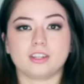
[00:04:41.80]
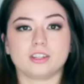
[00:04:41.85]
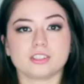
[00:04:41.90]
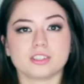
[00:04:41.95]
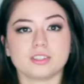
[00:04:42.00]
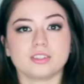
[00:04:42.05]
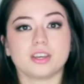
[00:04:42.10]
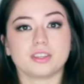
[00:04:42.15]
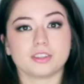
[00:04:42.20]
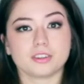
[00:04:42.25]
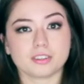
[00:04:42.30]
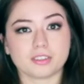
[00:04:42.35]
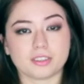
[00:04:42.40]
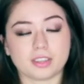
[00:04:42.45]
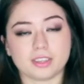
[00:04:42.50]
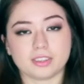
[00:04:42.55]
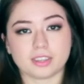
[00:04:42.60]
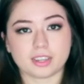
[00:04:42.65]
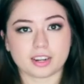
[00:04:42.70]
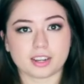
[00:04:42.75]
And also the other
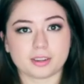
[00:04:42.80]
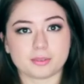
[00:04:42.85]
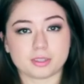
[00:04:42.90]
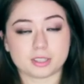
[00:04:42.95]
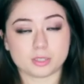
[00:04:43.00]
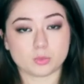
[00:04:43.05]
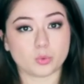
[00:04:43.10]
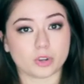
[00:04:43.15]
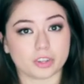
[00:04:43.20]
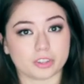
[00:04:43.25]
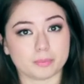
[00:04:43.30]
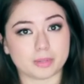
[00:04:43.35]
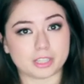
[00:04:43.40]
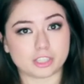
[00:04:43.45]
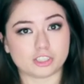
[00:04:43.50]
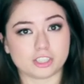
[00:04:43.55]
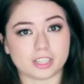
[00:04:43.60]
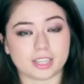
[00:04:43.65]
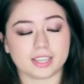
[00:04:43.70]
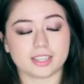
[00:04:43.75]
thing that is worth
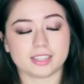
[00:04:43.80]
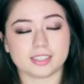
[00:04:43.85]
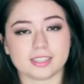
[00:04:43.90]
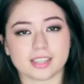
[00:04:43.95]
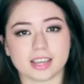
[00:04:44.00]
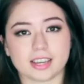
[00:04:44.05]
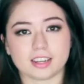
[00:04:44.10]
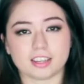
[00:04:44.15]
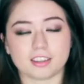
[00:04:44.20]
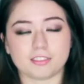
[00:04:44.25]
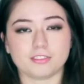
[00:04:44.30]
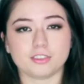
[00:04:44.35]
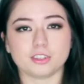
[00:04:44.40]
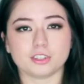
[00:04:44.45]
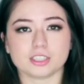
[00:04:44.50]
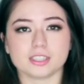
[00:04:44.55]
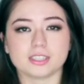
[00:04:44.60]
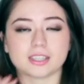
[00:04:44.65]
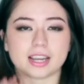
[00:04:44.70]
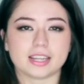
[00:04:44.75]
mentioning is that if
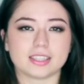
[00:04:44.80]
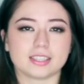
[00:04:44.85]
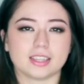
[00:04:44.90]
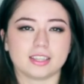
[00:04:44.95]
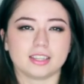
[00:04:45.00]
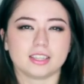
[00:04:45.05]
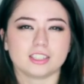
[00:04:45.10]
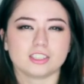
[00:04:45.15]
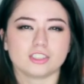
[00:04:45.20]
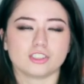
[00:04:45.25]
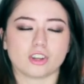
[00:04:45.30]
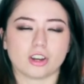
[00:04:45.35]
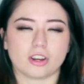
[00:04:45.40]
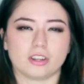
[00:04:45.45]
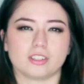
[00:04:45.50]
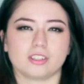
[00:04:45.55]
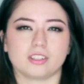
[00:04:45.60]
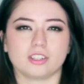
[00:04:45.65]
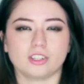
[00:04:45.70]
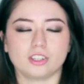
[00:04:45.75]
your sizing is
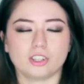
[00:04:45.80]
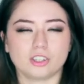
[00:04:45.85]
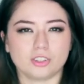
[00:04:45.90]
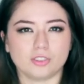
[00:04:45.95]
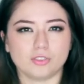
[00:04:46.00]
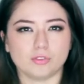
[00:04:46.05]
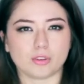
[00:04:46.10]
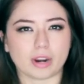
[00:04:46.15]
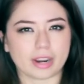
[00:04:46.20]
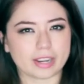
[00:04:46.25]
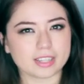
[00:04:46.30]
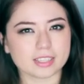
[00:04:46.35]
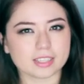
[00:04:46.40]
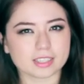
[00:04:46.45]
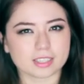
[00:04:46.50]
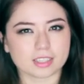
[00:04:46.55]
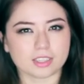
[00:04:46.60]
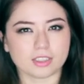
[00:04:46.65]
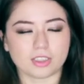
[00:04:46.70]
not right,